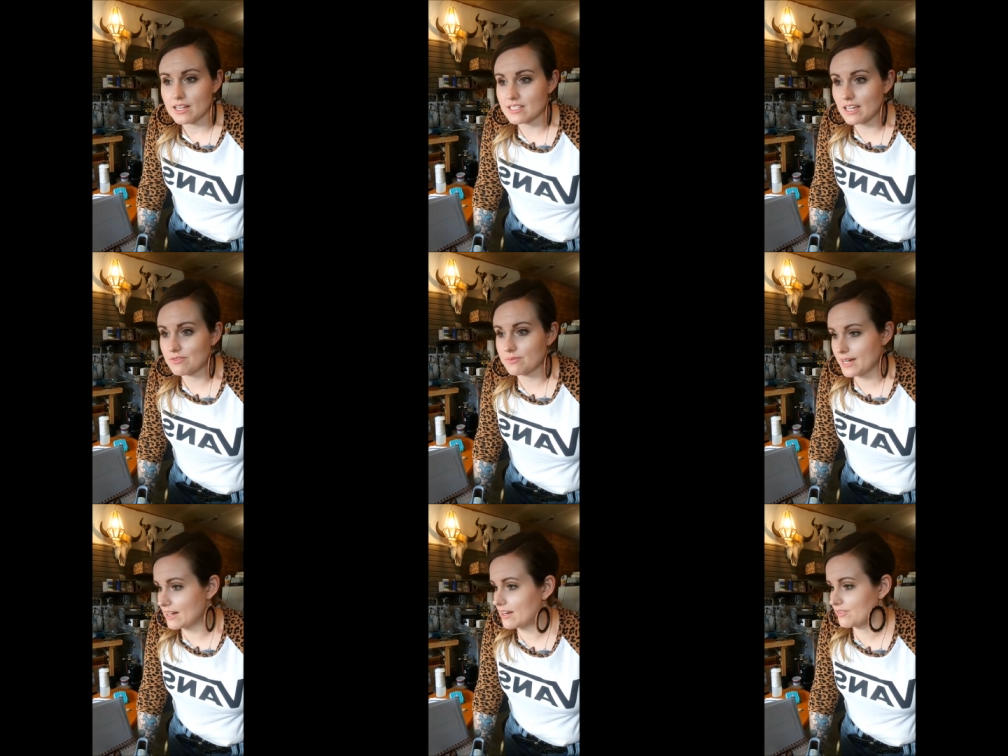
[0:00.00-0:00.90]
aside from
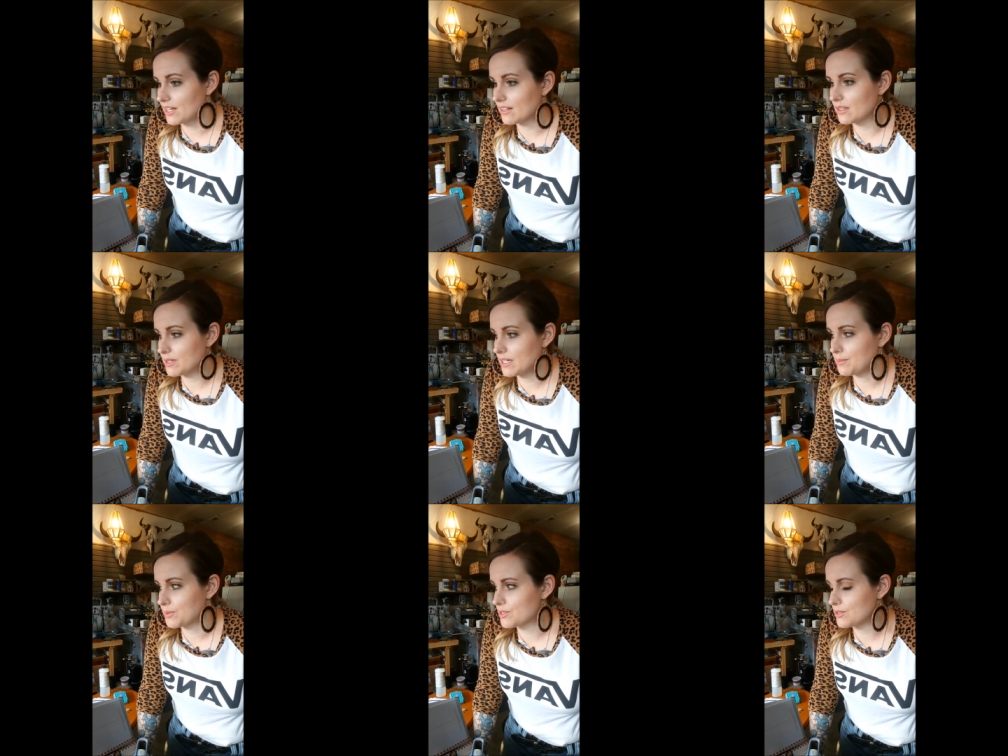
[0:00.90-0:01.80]
that, I've luckily been
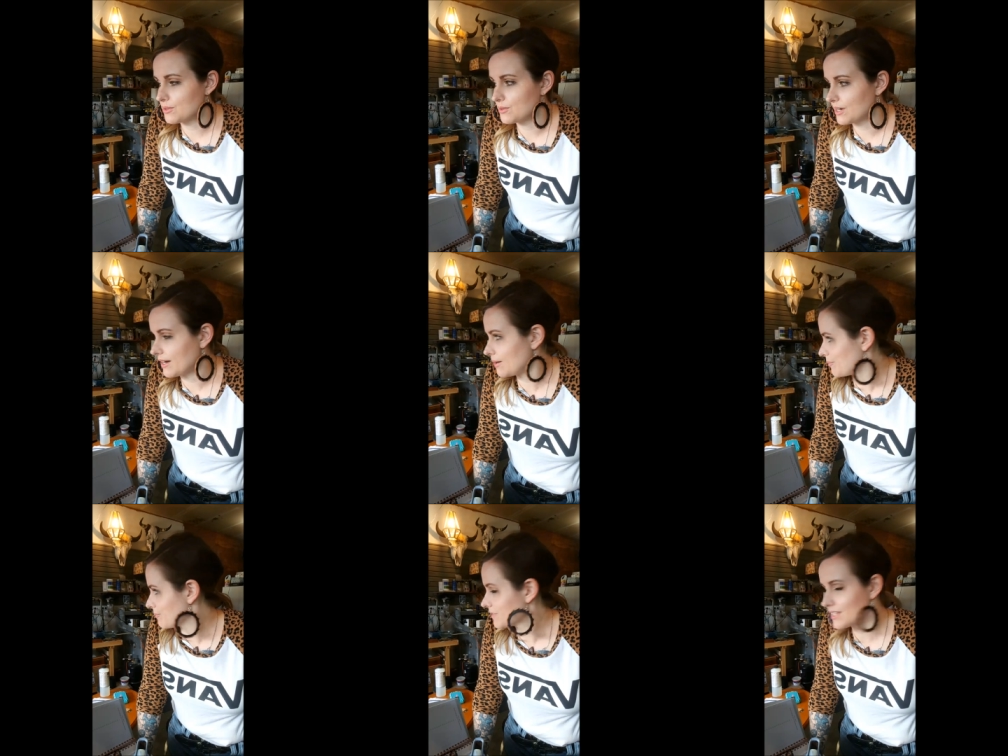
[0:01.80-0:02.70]
able to
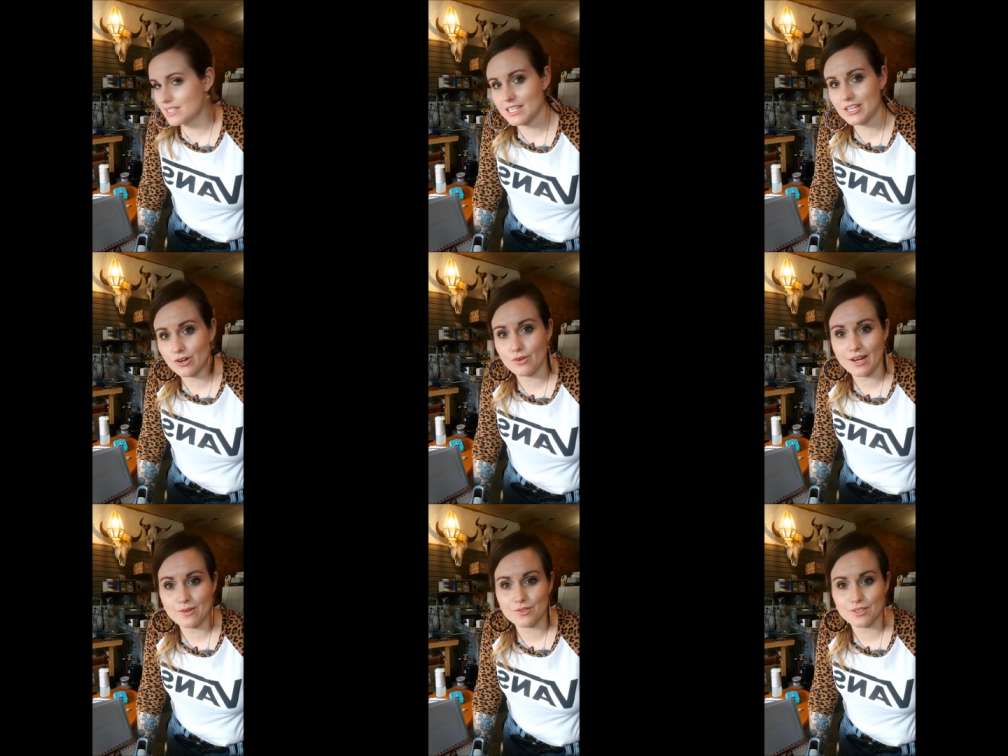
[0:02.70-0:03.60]
um, tinker
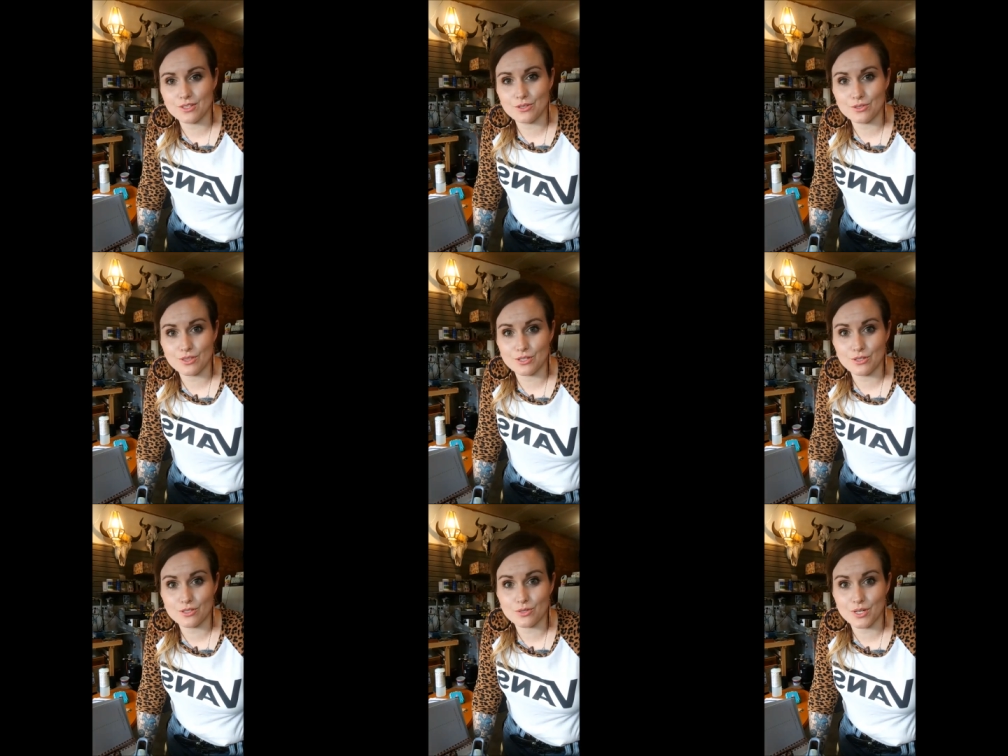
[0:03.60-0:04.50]
around with the new the
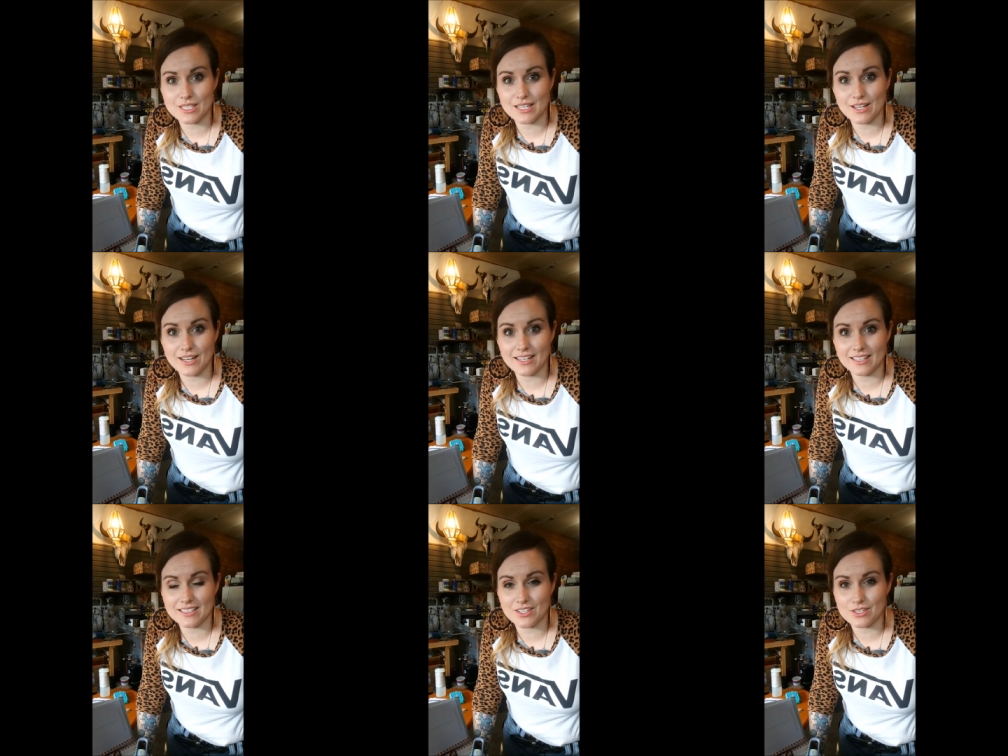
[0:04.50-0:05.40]
new toys I got
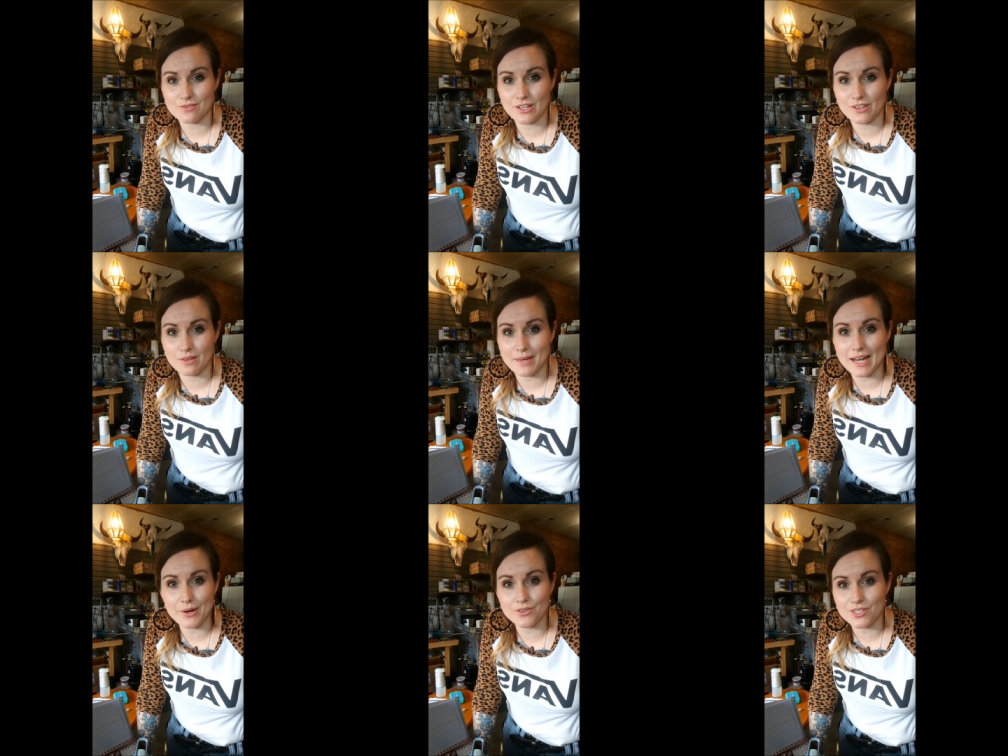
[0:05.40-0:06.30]
and start to figure them
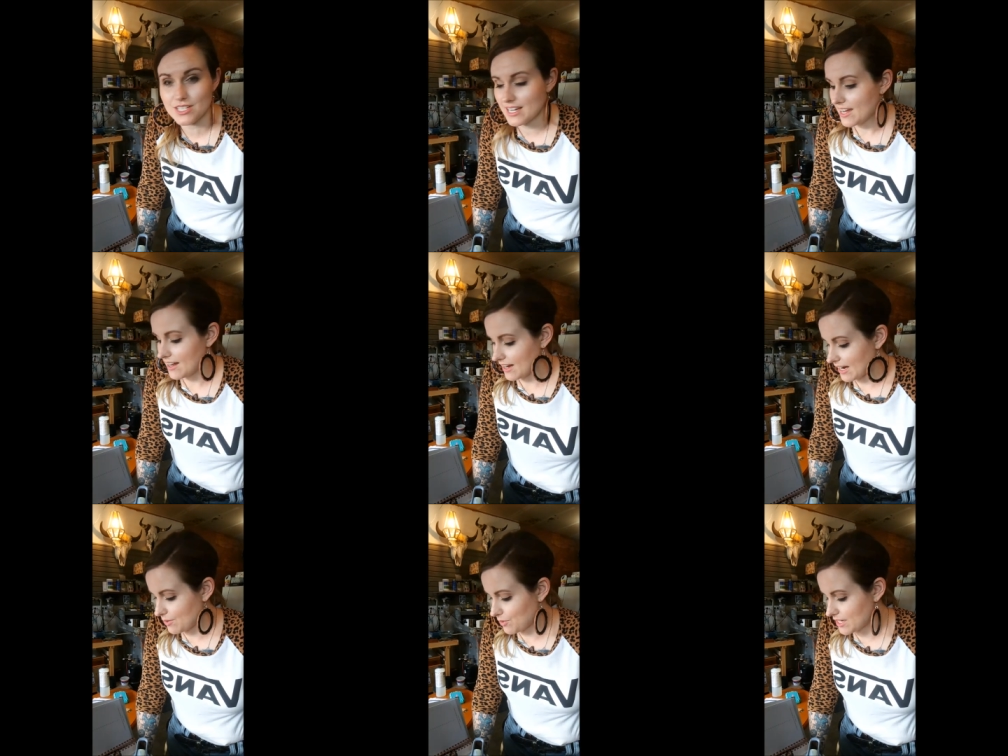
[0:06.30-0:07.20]
out.
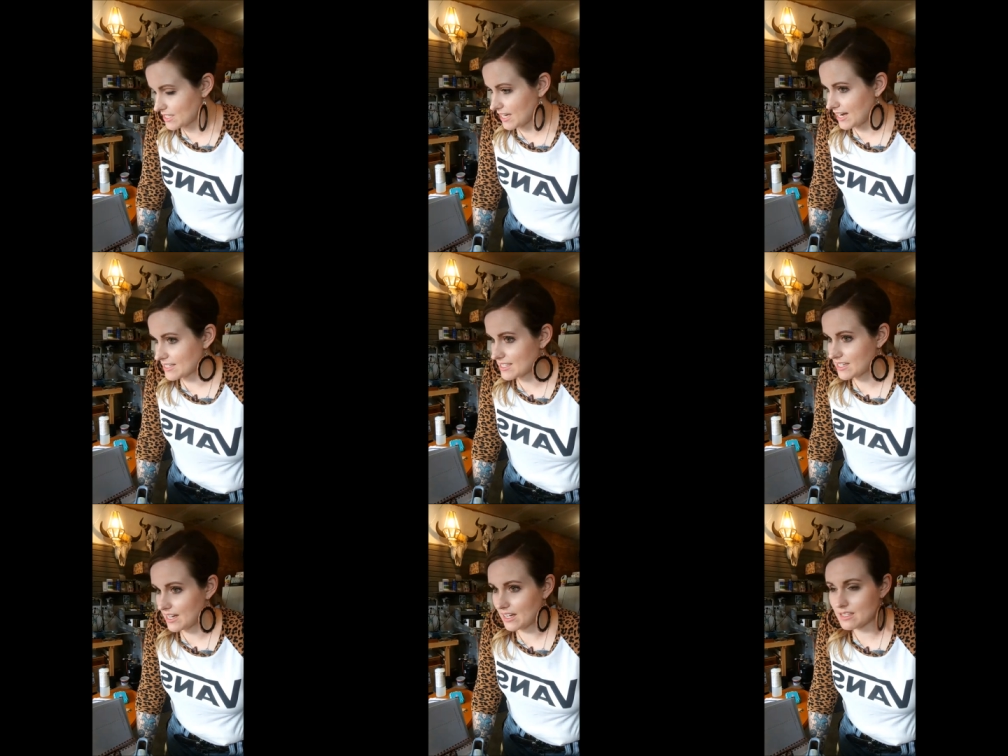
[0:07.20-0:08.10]
I was asked
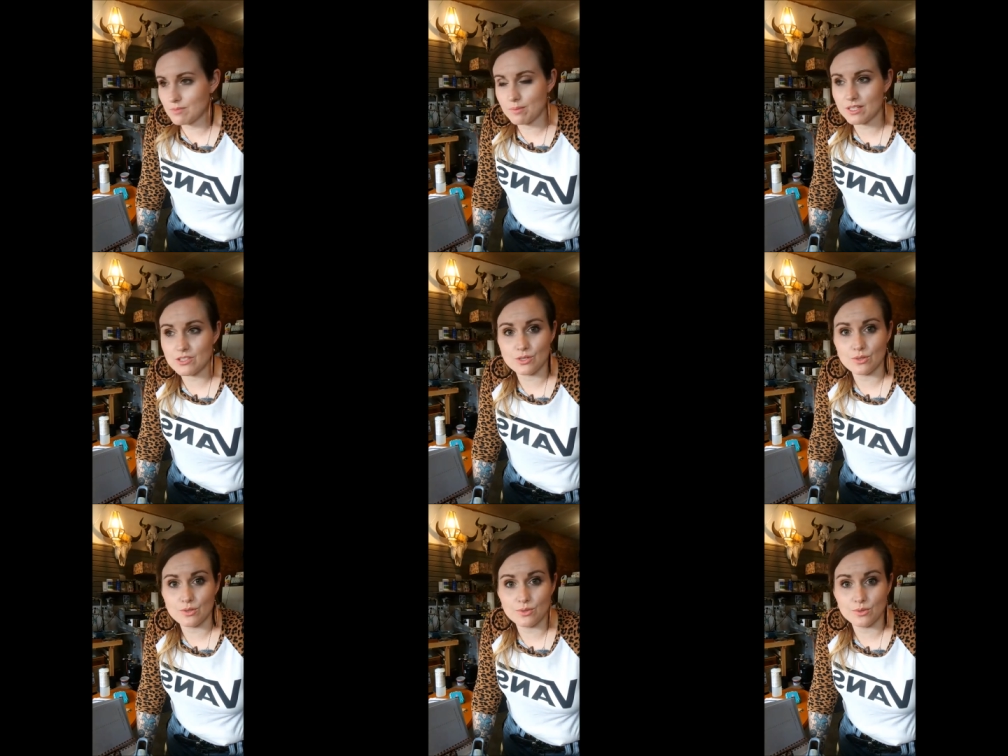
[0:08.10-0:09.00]
uh, to maybe
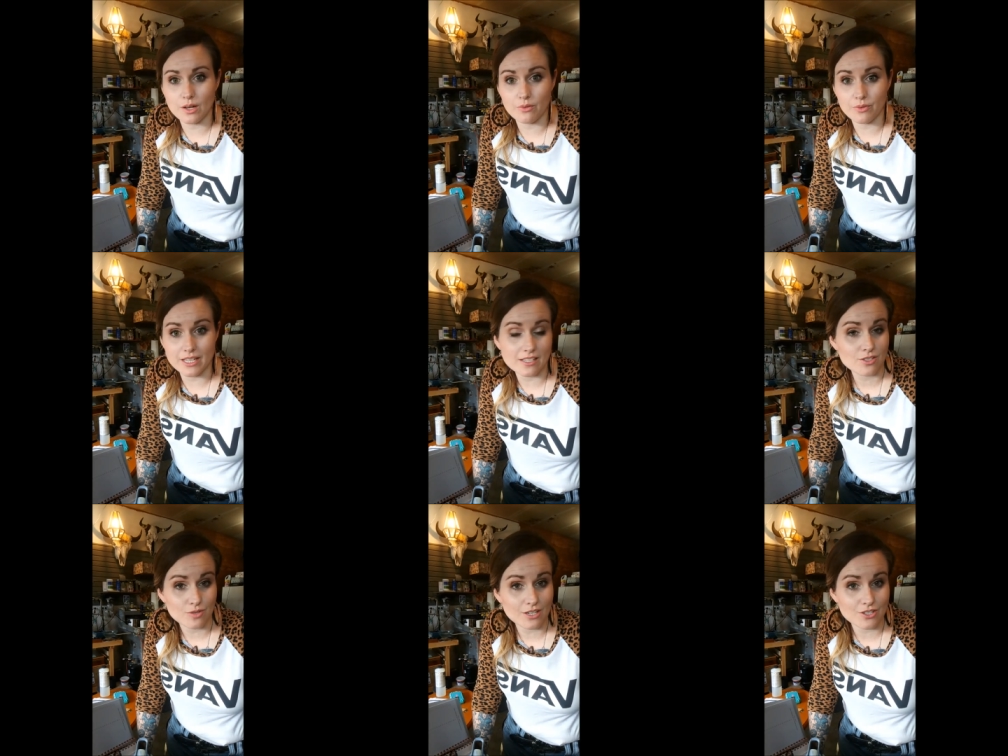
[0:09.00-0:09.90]
do a ring
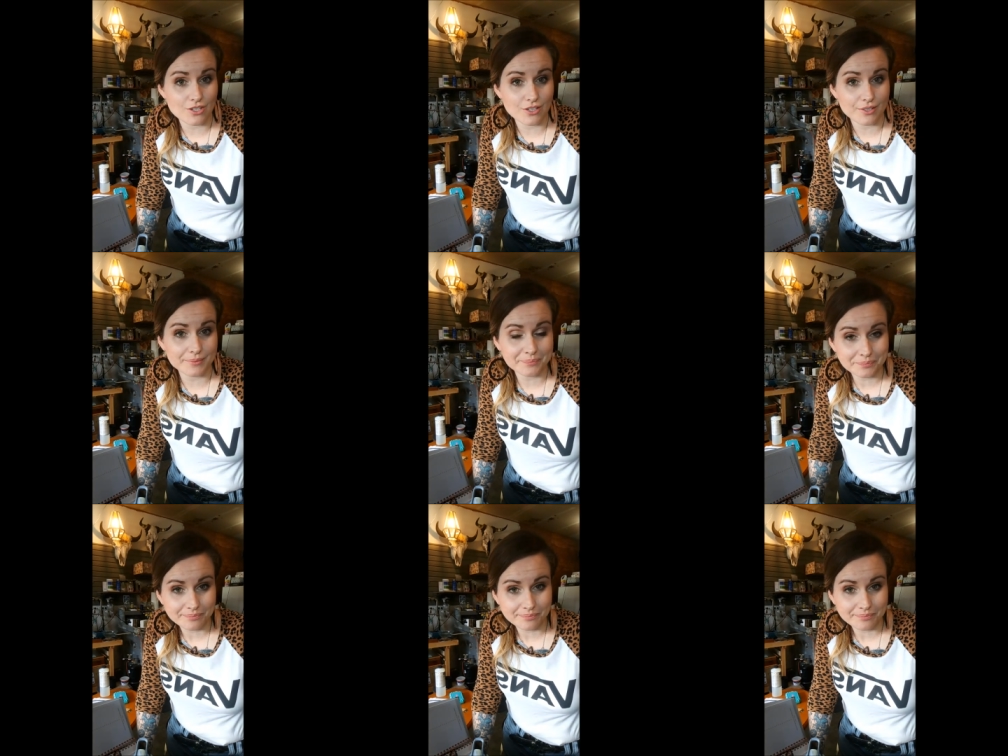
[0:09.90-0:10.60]
stretcher